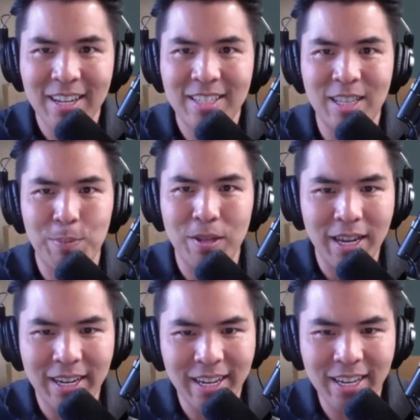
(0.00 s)

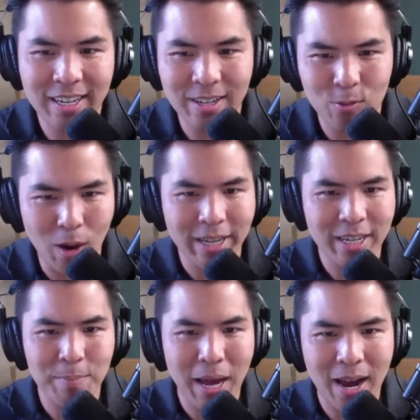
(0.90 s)
stipulating and
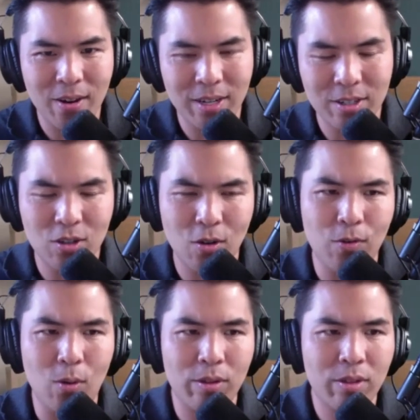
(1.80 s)
writing about and so
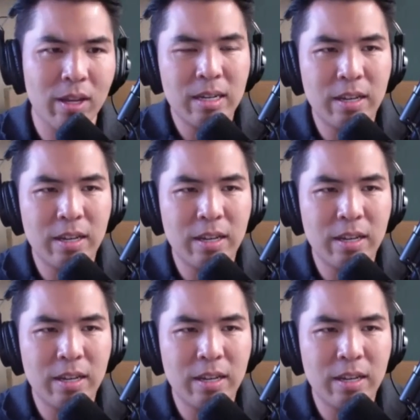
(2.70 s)
forth.